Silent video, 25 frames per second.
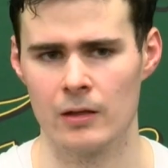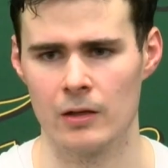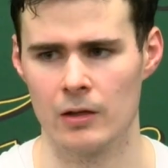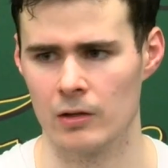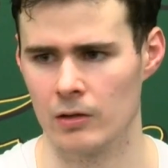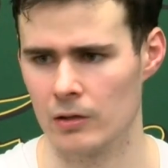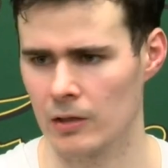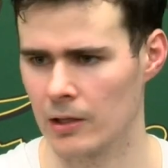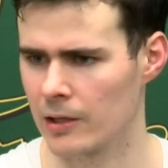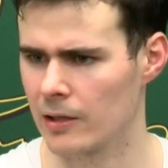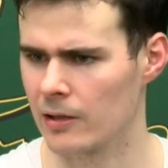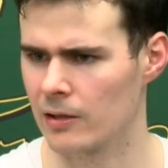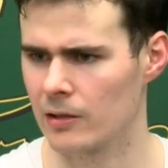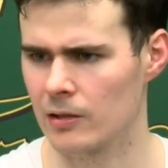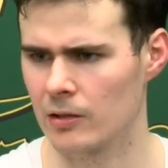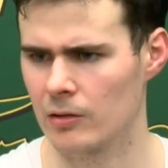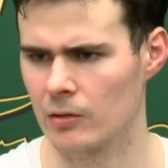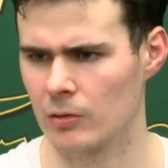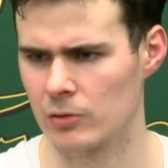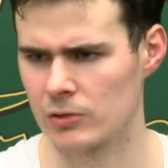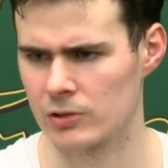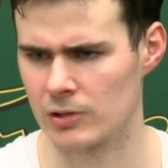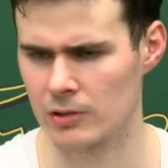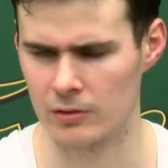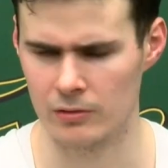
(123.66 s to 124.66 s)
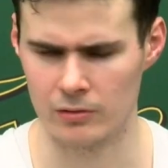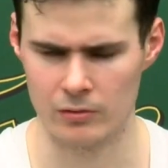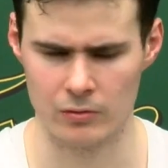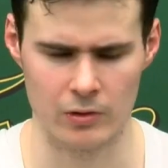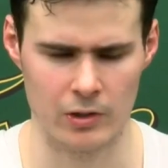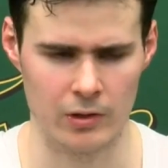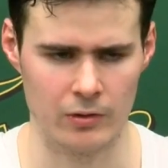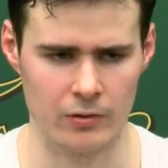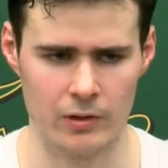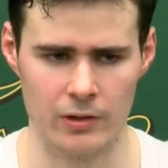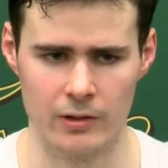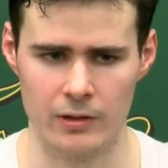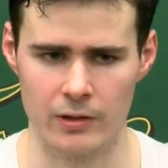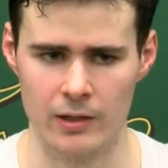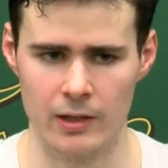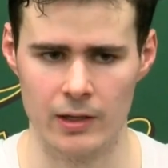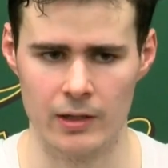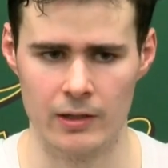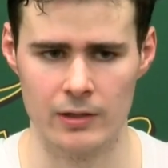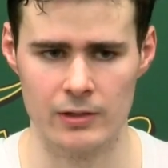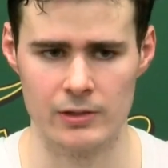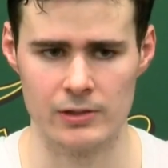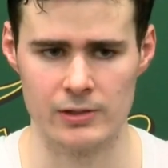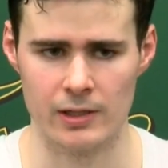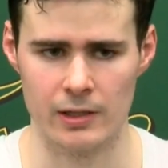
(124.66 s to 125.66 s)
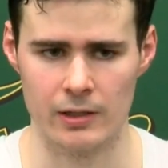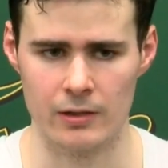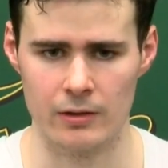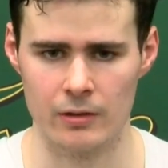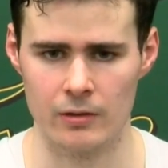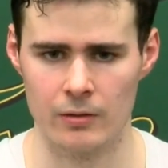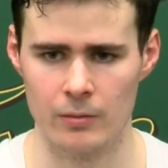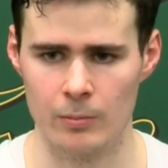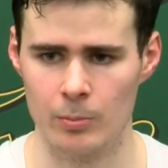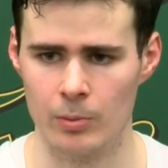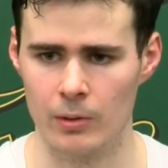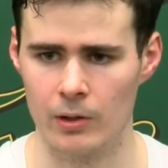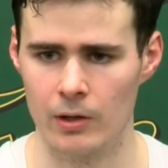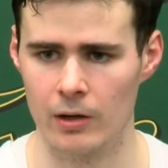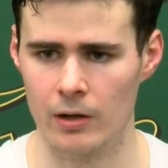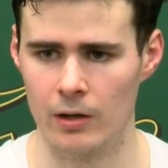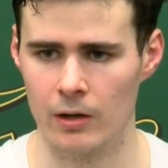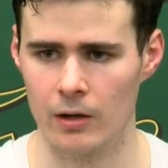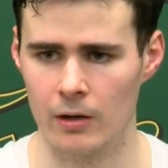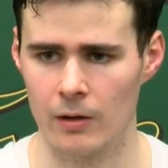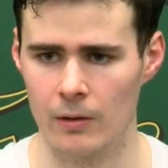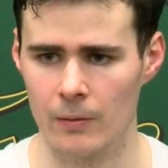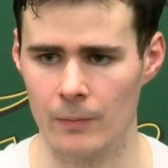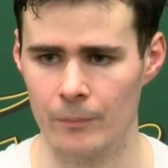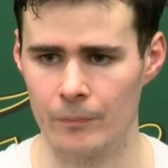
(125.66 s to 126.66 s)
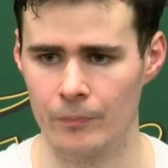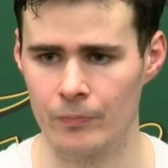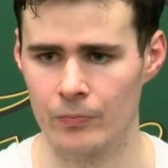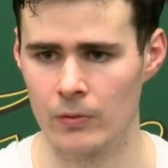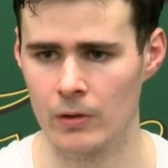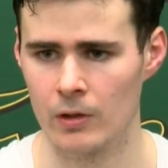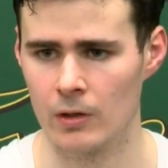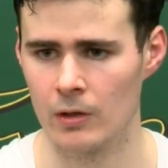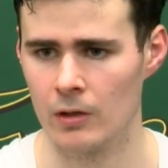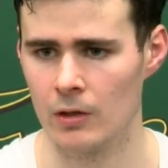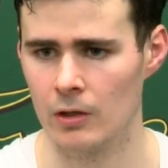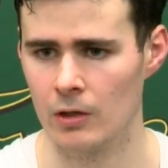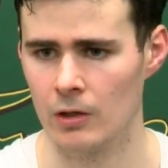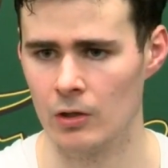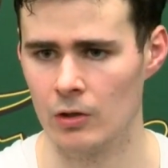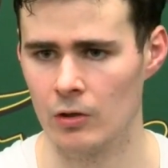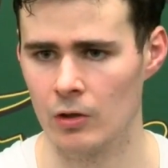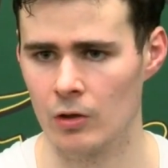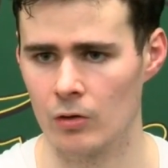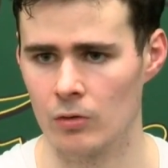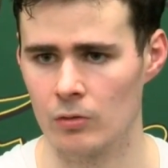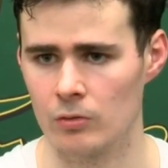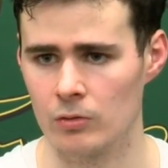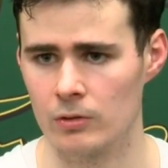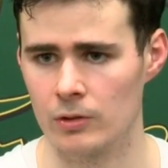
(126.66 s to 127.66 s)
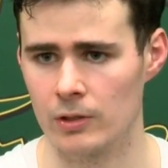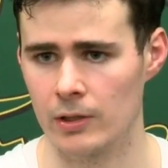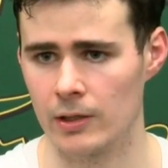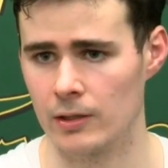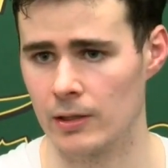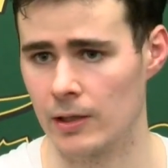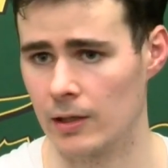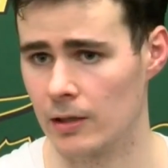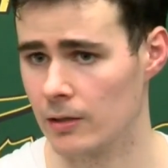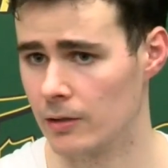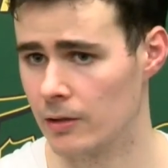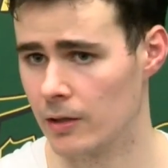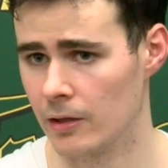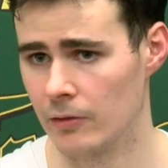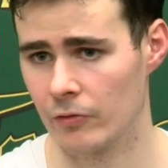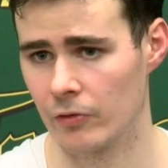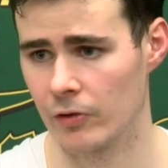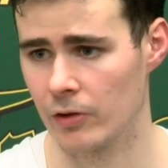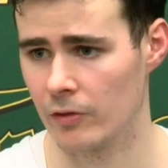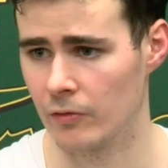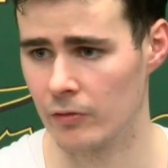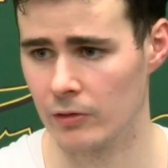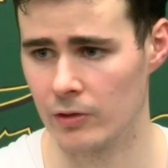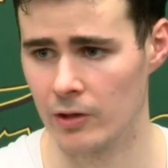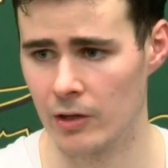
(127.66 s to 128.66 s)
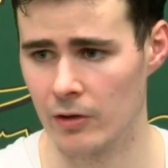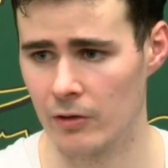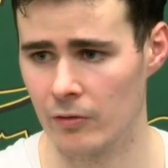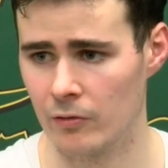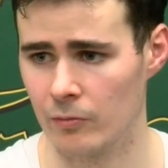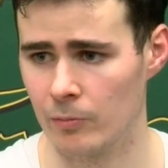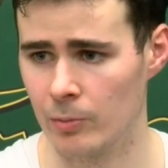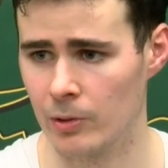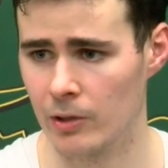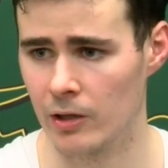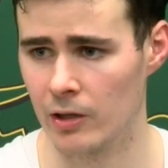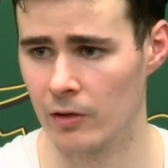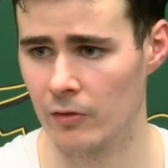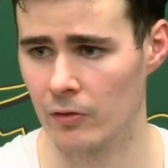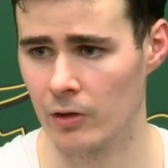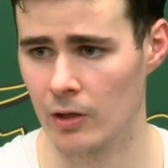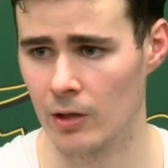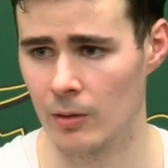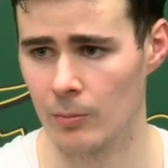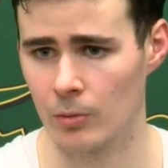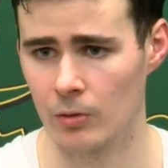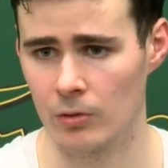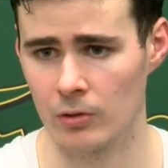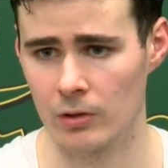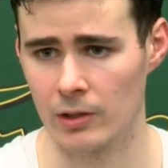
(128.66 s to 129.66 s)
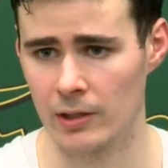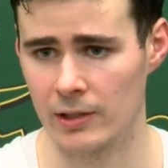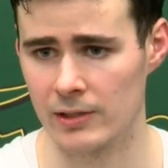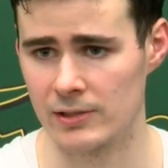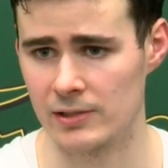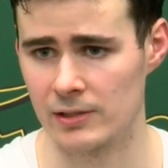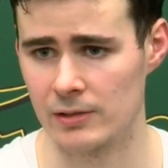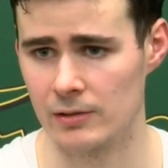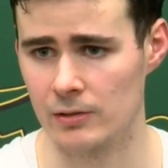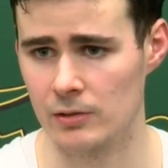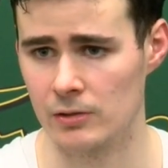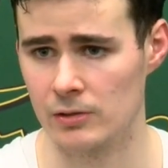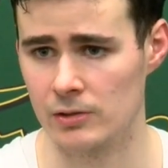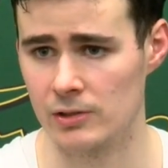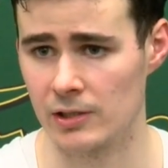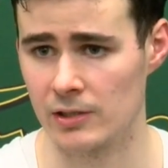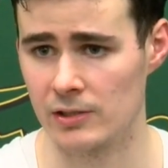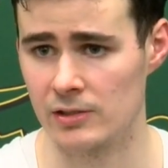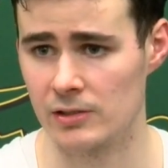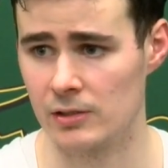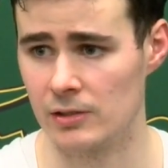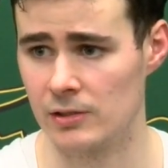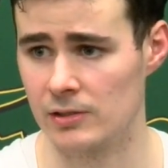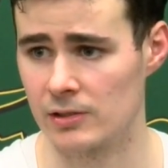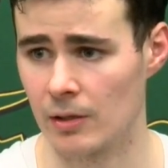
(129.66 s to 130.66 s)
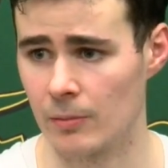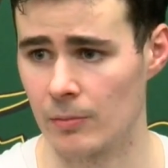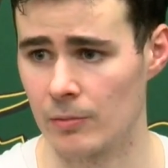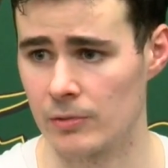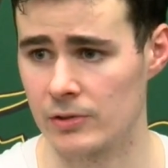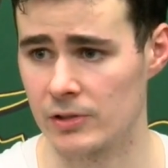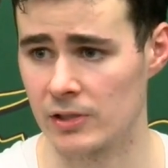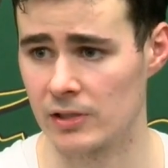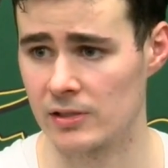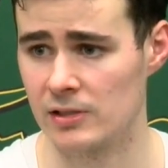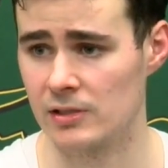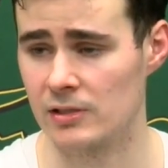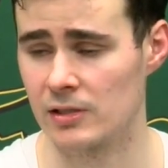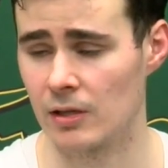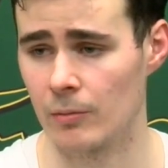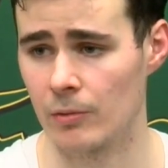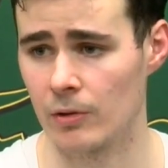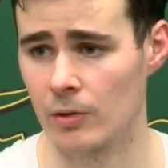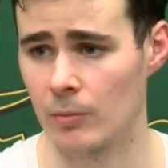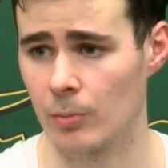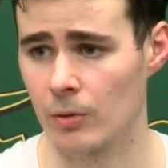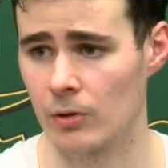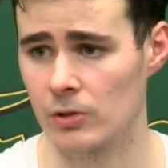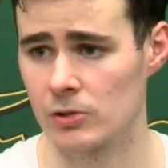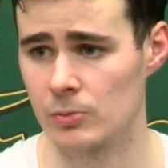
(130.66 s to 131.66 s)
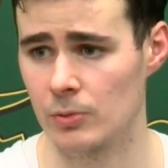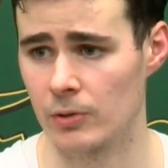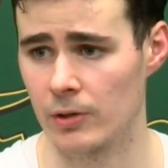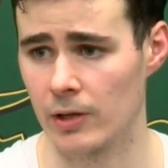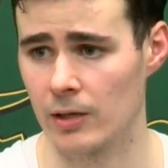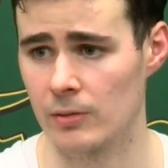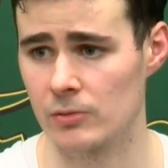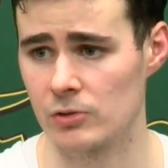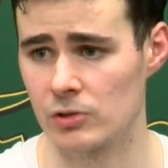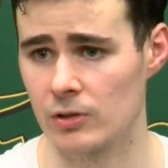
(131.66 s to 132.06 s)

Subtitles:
that. Like, it was around in the 80s, but you know, they've been giving up only like 60 something points per game.